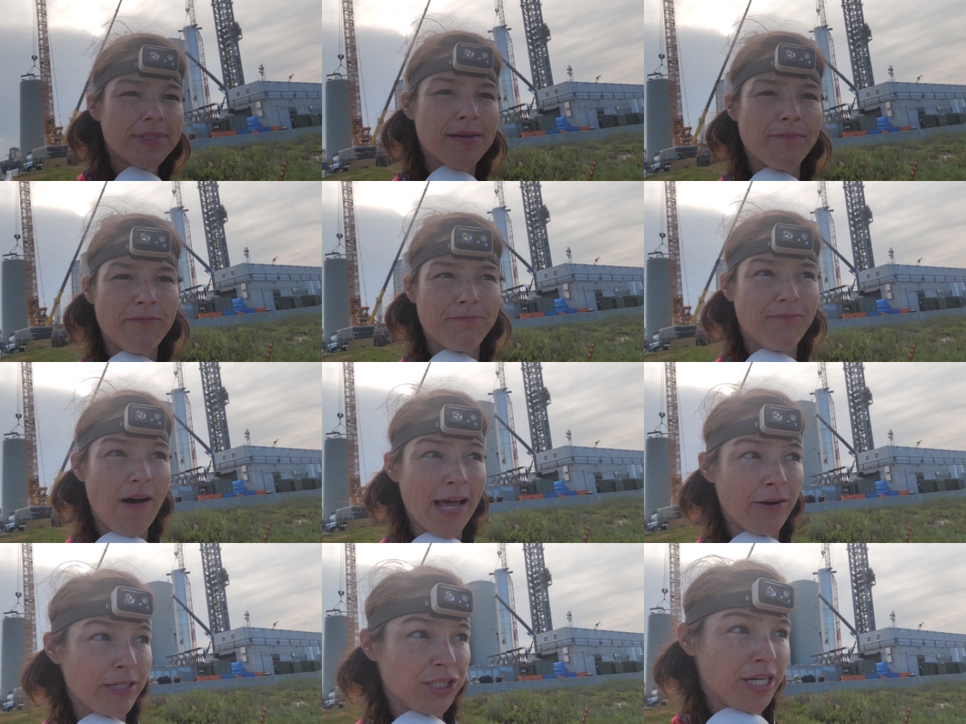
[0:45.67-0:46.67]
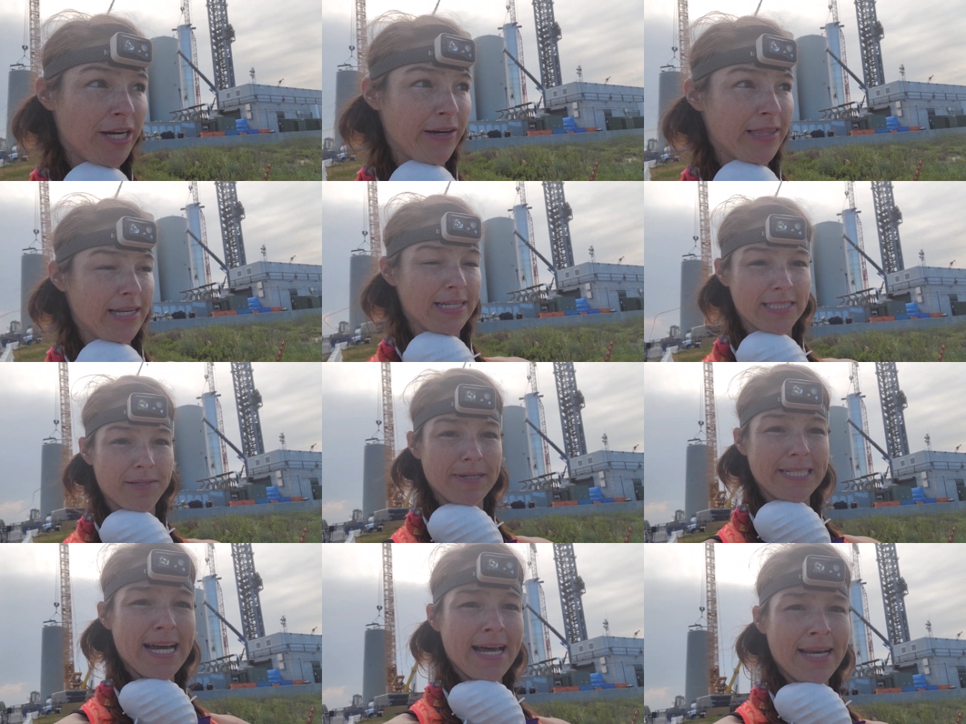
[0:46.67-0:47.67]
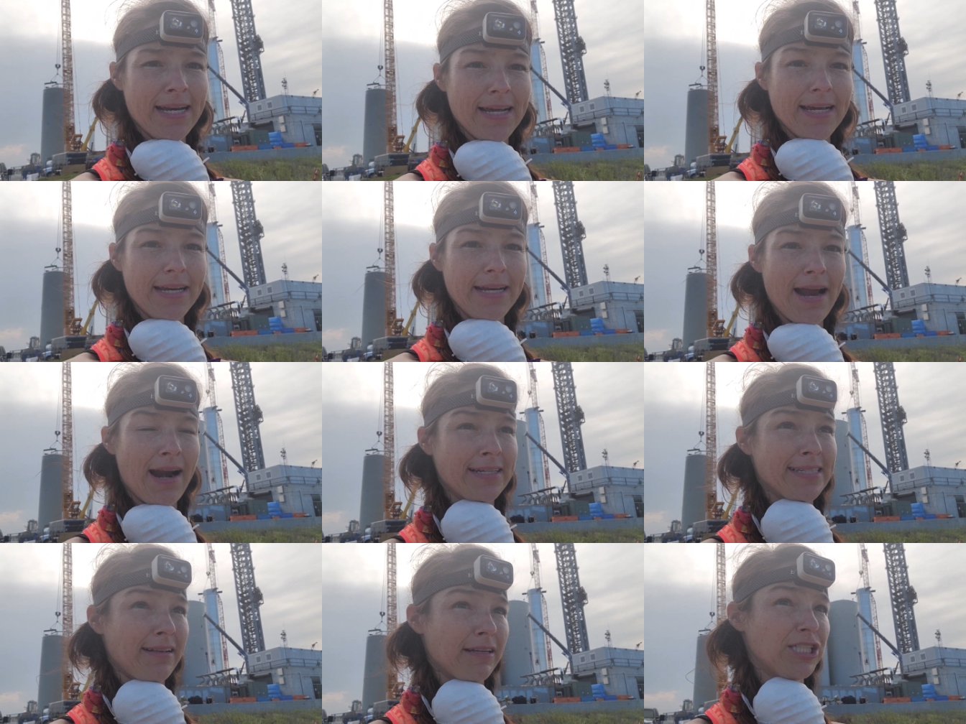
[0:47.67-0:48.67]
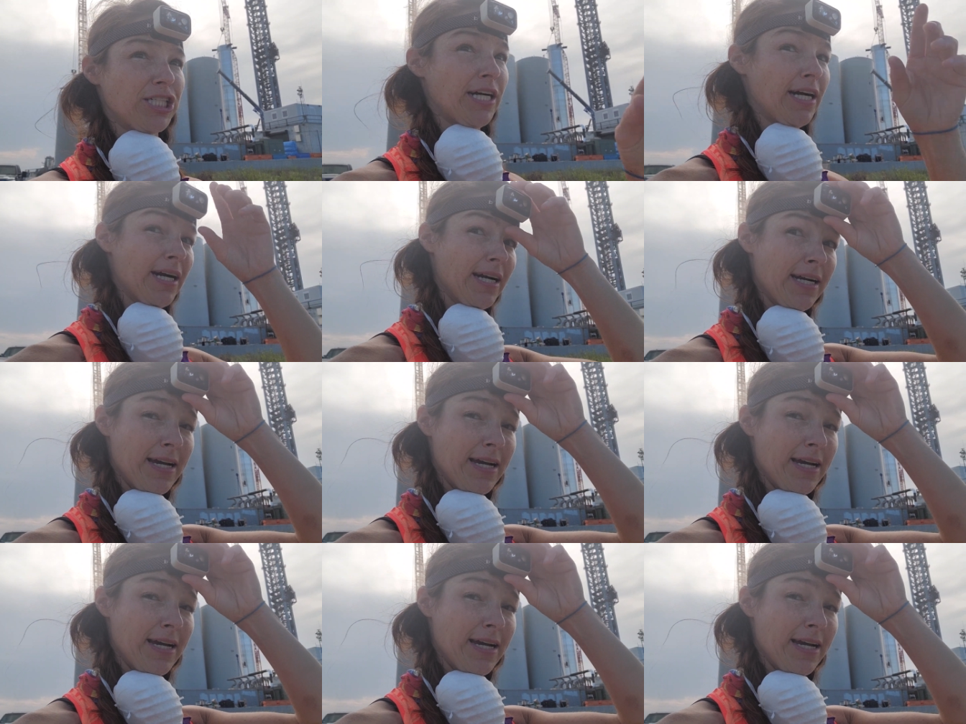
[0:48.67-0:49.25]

some final engineering that needs to be done. Not exactly sure,